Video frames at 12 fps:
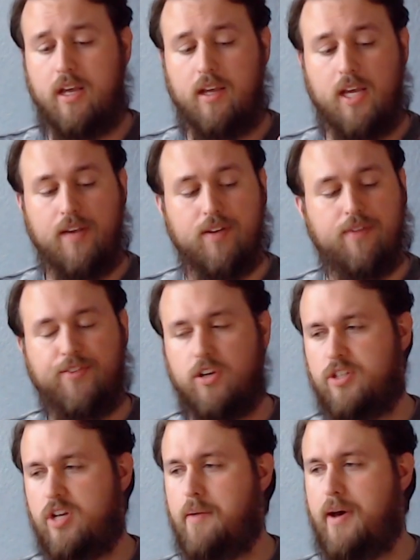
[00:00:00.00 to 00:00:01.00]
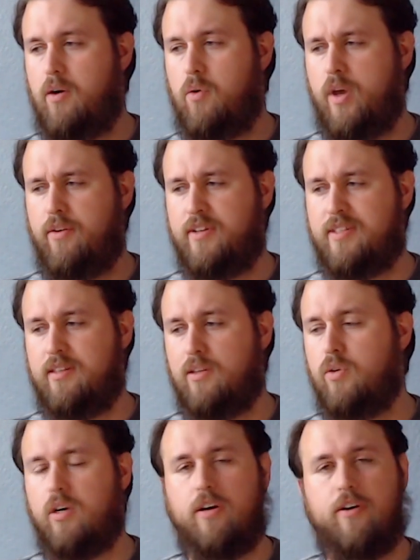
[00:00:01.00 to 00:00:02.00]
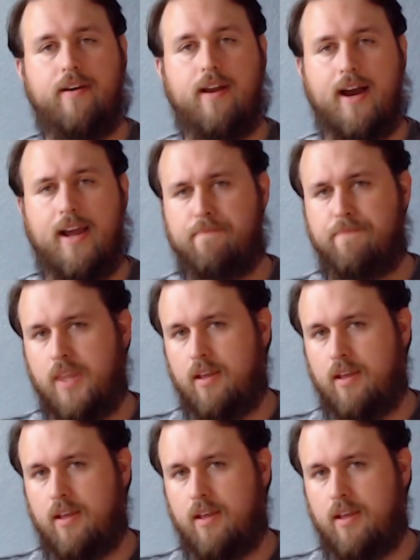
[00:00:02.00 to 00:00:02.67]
Even if you're talking about whether it's Luka or not,